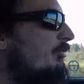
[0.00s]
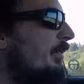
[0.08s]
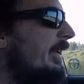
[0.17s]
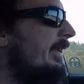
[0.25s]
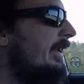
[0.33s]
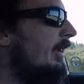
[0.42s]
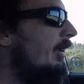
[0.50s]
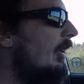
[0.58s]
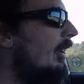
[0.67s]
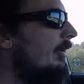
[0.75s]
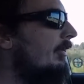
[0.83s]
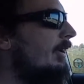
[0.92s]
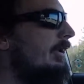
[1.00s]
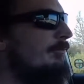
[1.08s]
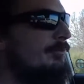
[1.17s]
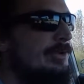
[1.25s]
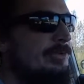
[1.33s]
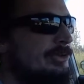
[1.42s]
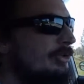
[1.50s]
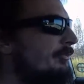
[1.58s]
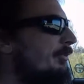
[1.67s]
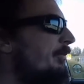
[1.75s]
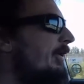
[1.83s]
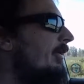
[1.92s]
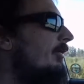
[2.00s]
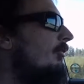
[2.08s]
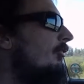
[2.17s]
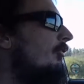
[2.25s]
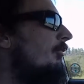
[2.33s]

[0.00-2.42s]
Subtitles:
spending a lot on future repairs.